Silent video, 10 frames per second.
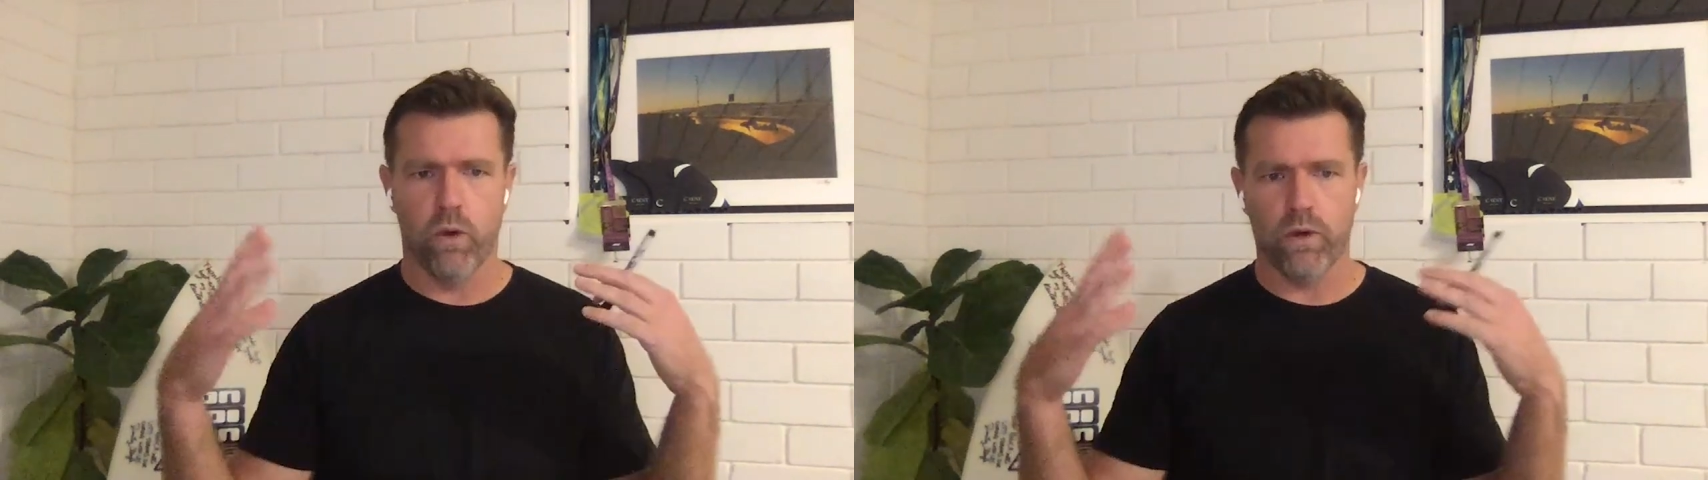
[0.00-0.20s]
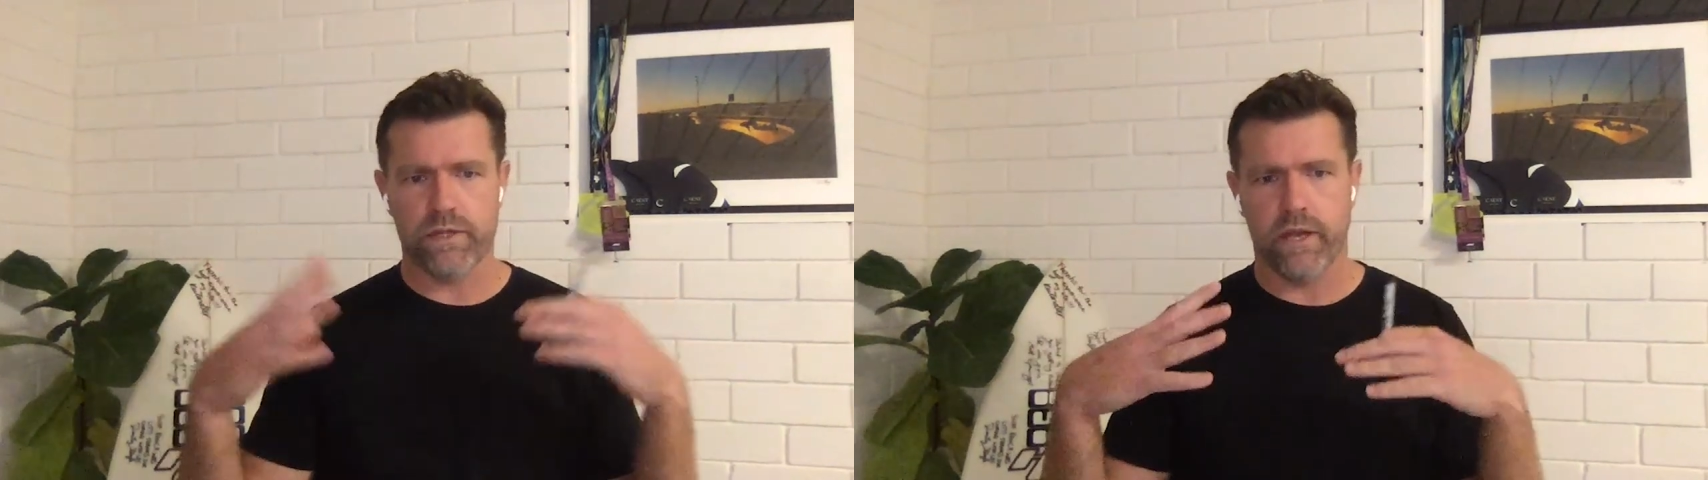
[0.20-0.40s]

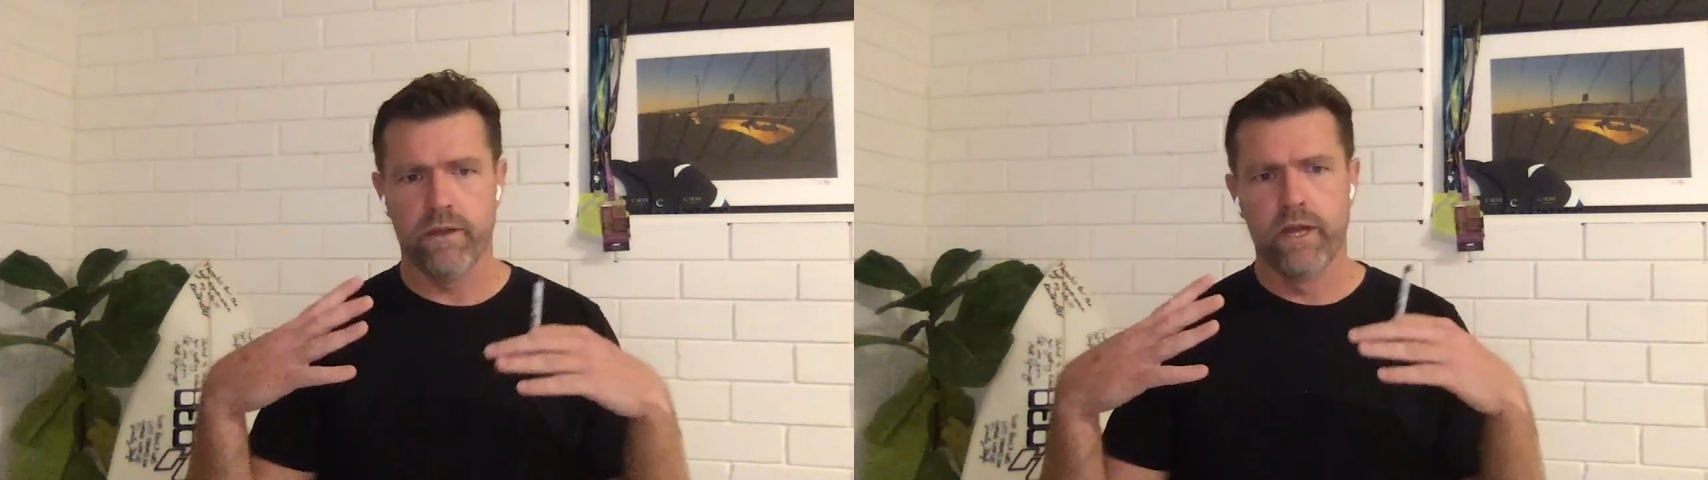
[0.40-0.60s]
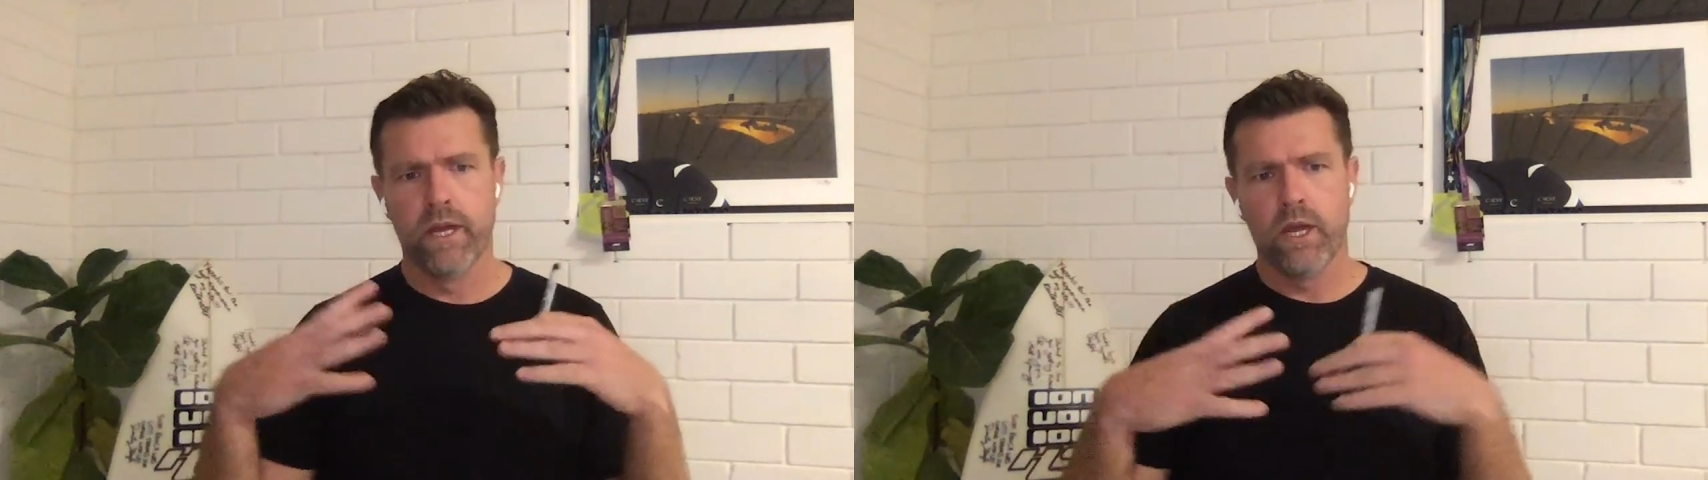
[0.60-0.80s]
So
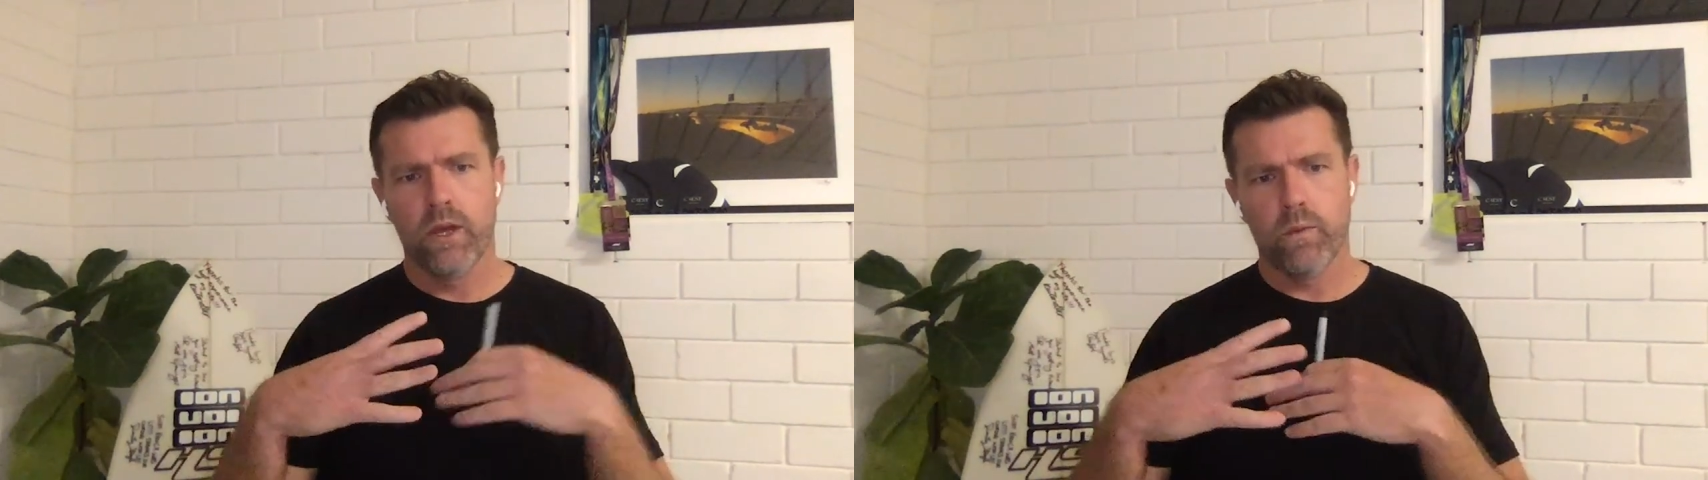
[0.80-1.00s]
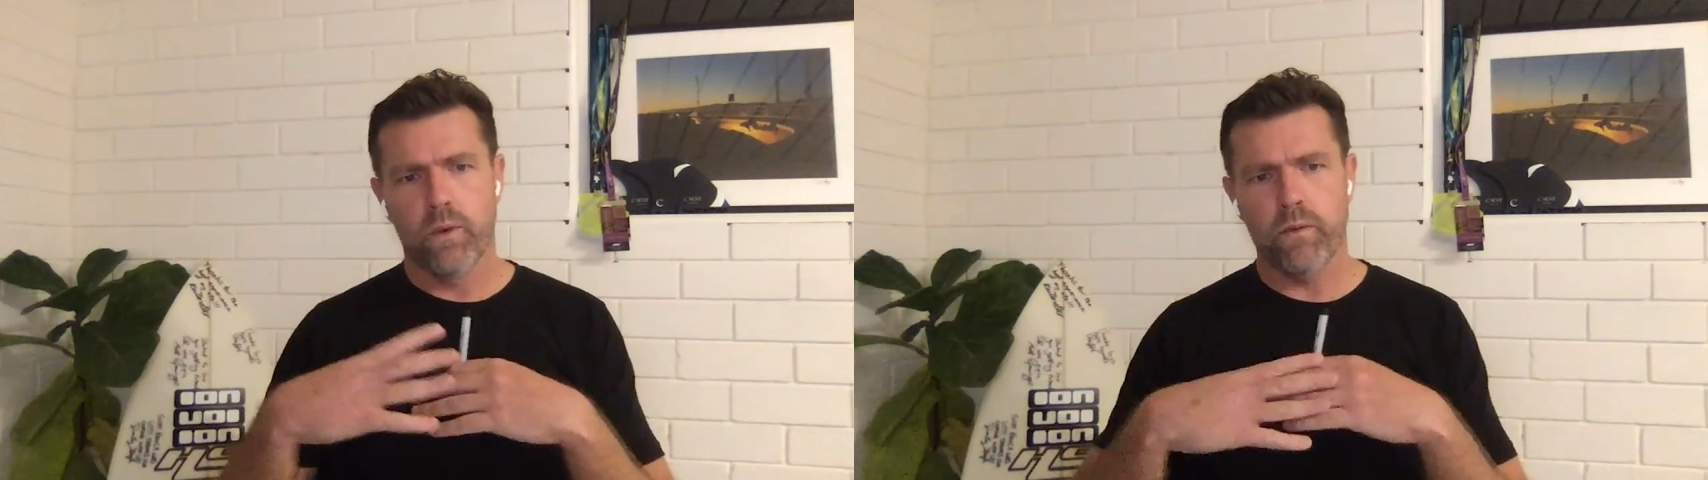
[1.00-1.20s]

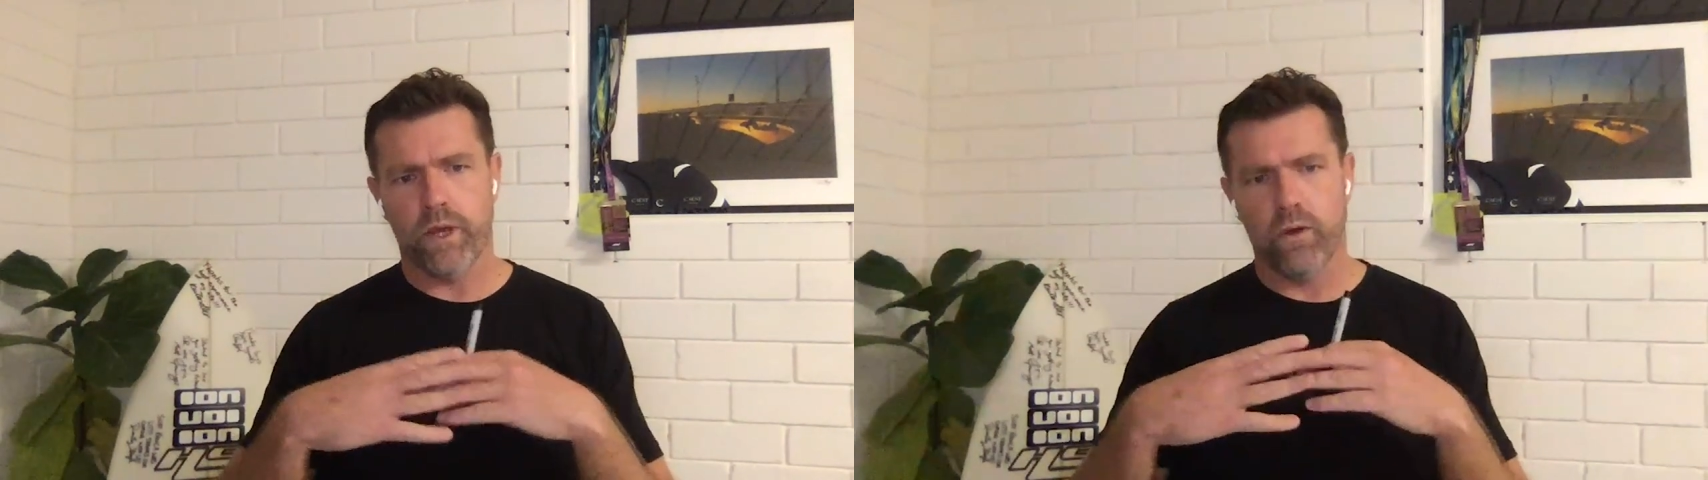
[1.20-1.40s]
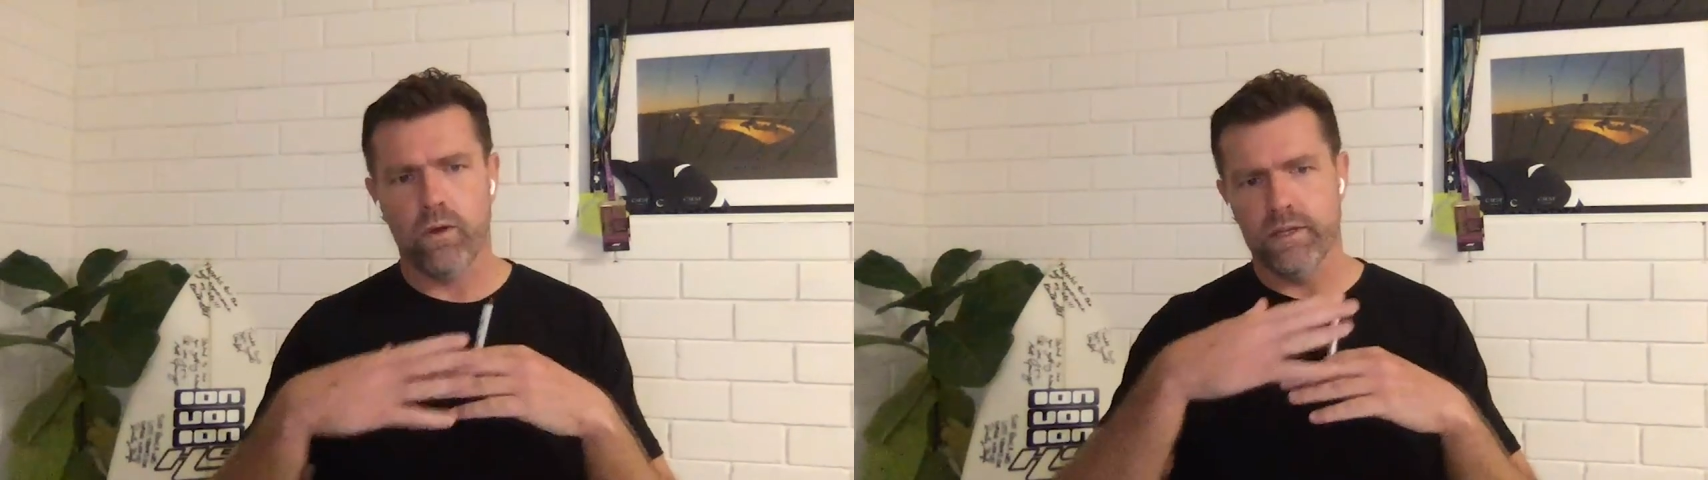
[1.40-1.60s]
what we
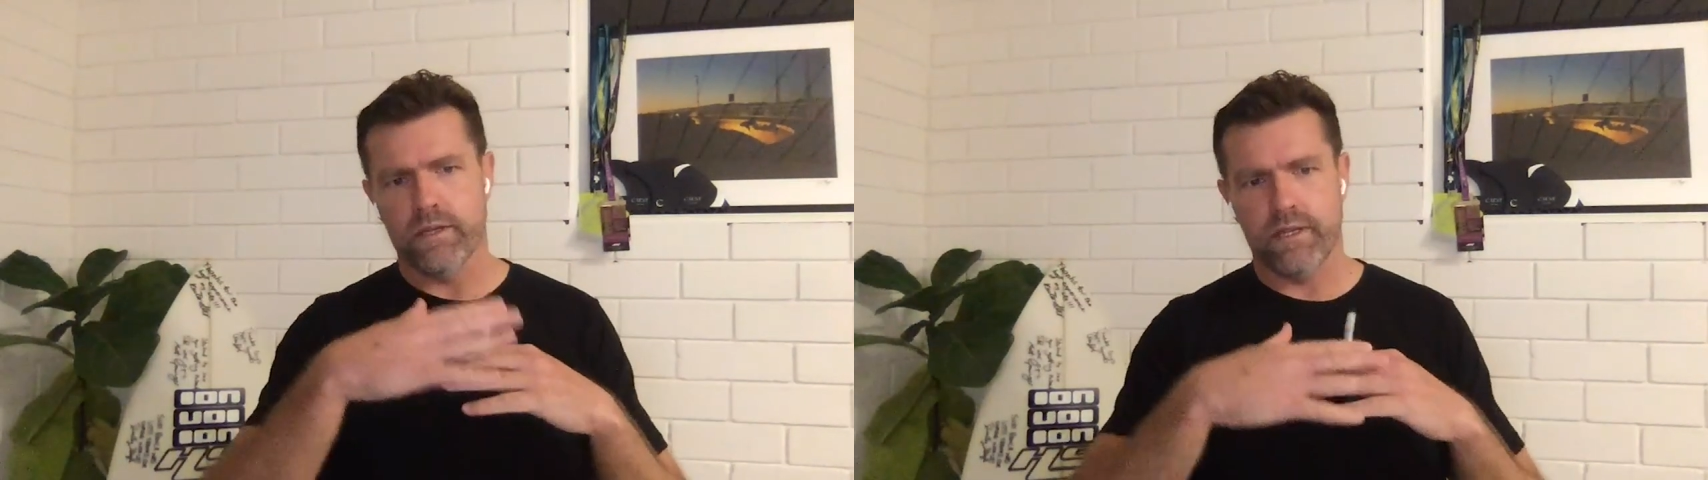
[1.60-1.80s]
call is uh,